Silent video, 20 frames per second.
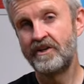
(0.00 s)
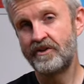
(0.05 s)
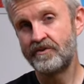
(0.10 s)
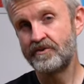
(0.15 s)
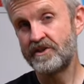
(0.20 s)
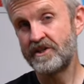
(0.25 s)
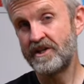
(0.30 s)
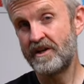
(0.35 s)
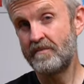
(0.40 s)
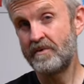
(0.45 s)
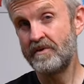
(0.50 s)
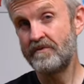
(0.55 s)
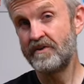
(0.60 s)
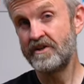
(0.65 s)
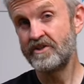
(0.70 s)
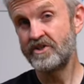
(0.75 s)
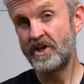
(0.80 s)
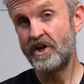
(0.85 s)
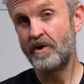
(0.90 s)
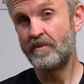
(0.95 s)
On some
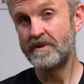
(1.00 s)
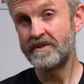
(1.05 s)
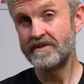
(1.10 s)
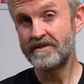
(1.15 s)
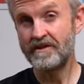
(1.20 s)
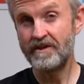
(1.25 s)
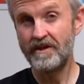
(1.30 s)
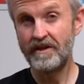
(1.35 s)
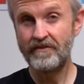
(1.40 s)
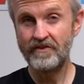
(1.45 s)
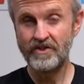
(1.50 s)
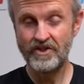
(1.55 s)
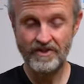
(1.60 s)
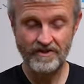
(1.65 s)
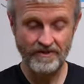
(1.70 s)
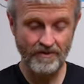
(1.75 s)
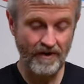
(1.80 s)
adventure helmets, the curvature is